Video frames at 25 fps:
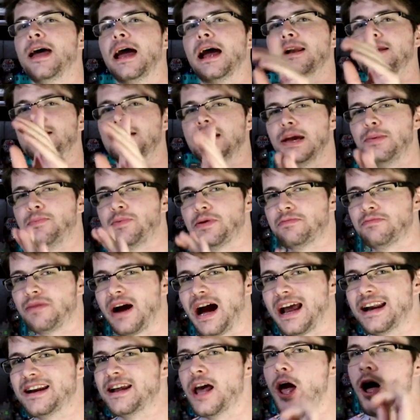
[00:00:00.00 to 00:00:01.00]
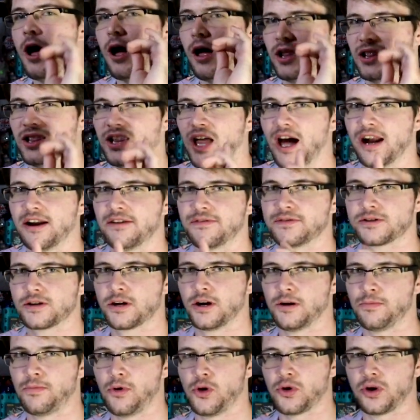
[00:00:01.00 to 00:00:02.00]
And keep in mind, a lot of
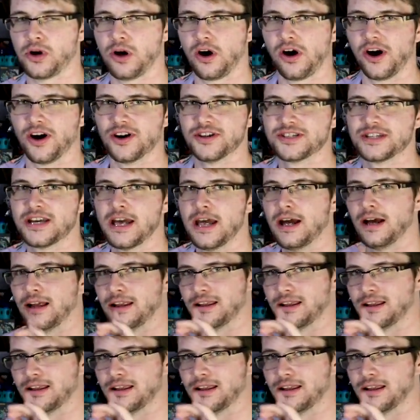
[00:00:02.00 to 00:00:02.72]
turbo cards